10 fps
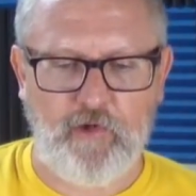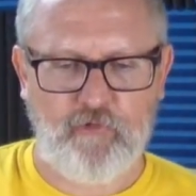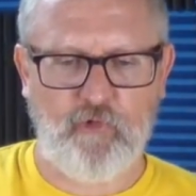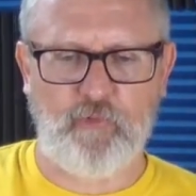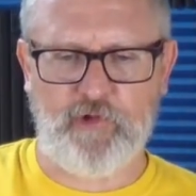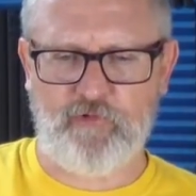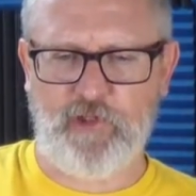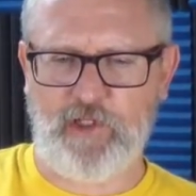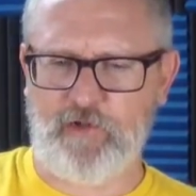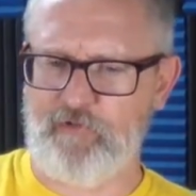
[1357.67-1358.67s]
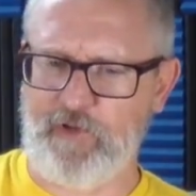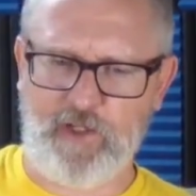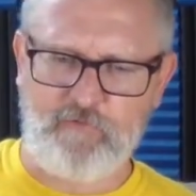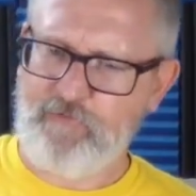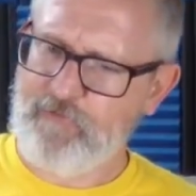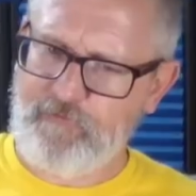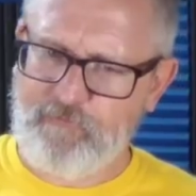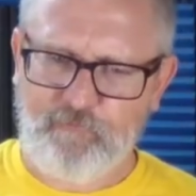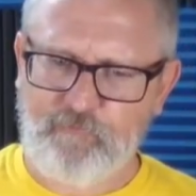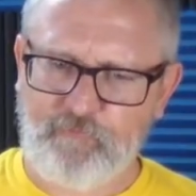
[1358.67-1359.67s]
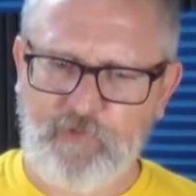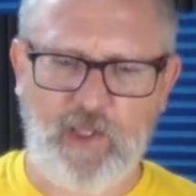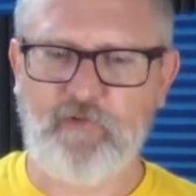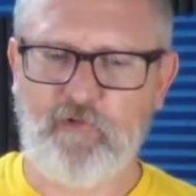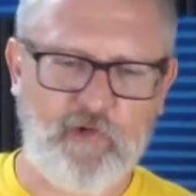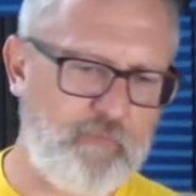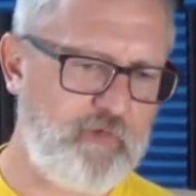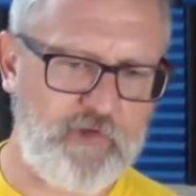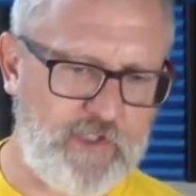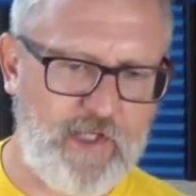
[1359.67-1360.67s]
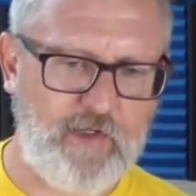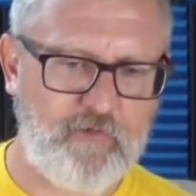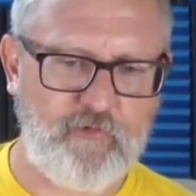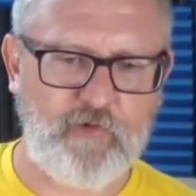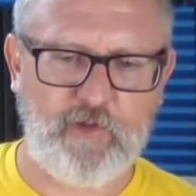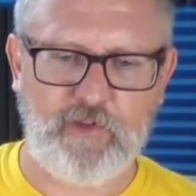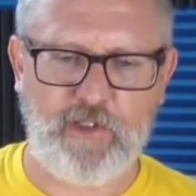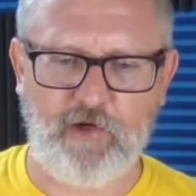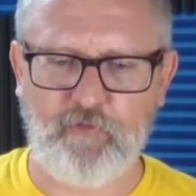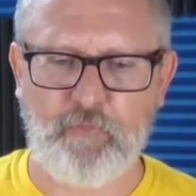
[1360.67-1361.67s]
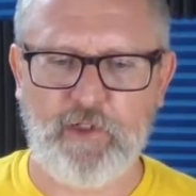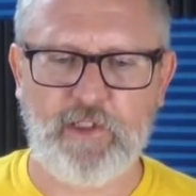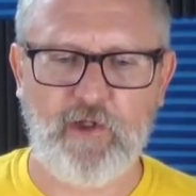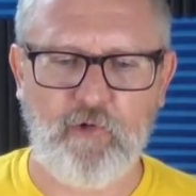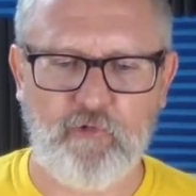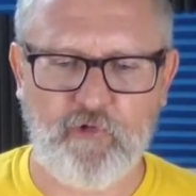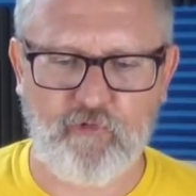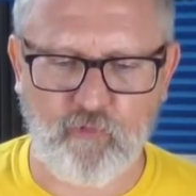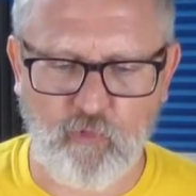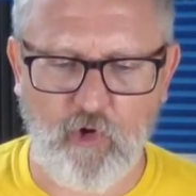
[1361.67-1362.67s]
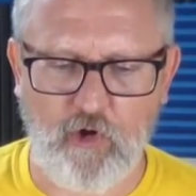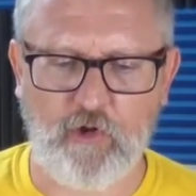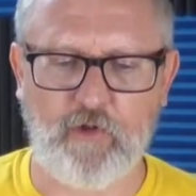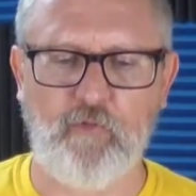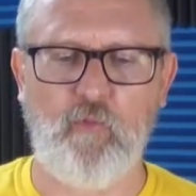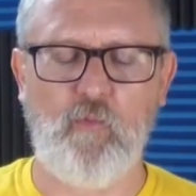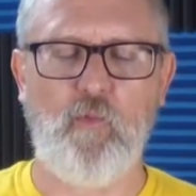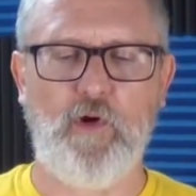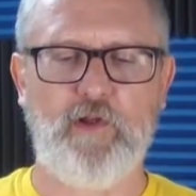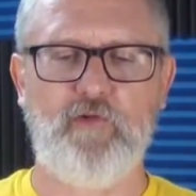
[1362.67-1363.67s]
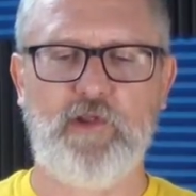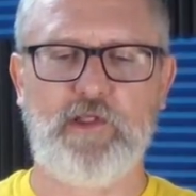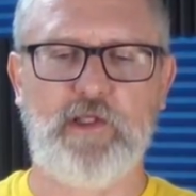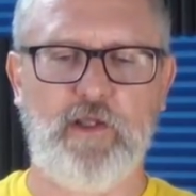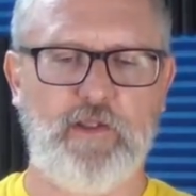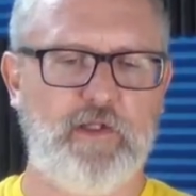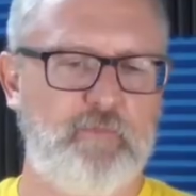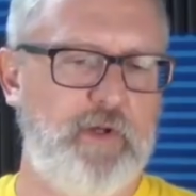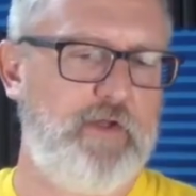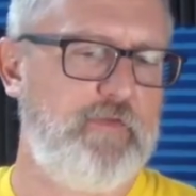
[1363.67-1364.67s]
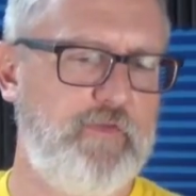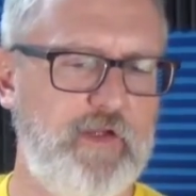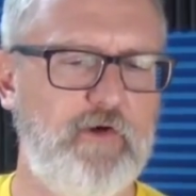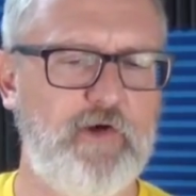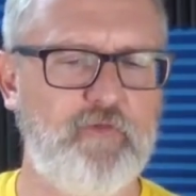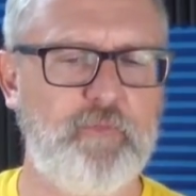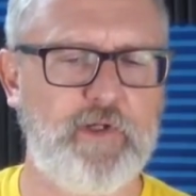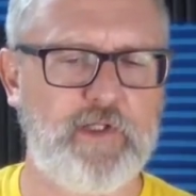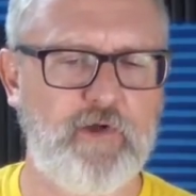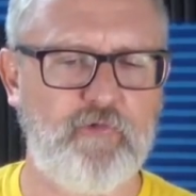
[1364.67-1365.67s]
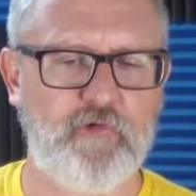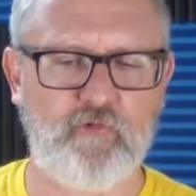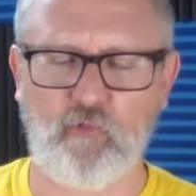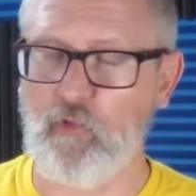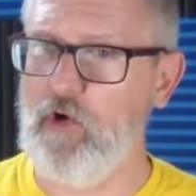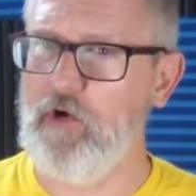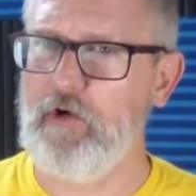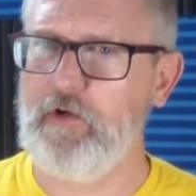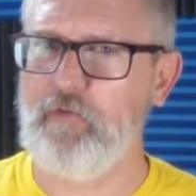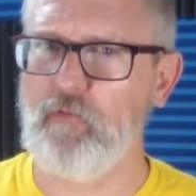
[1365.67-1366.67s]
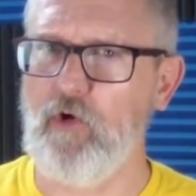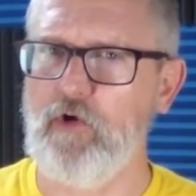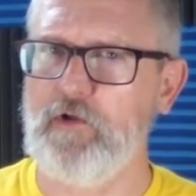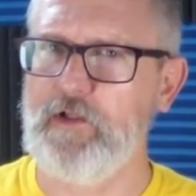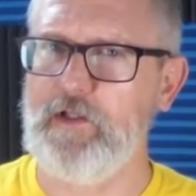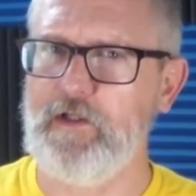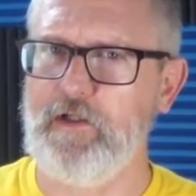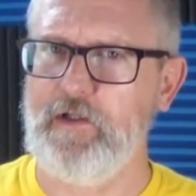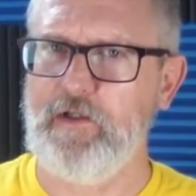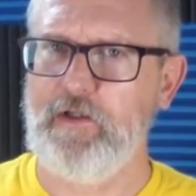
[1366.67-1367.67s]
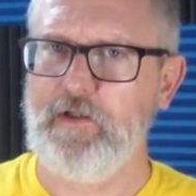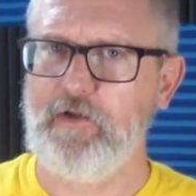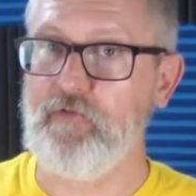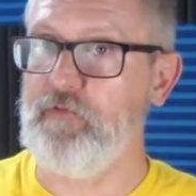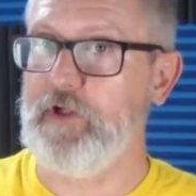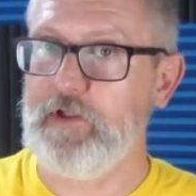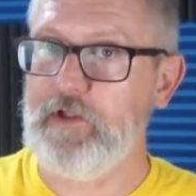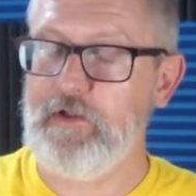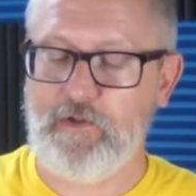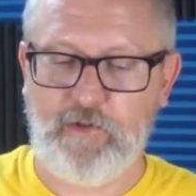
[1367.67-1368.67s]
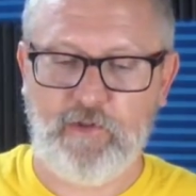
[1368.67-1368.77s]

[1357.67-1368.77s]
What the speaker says: So what he's saying is life has its ups and downs, everybody knows it's wrong. What is he yelling about there? Everybody knows it's wrong, wrongly convicted.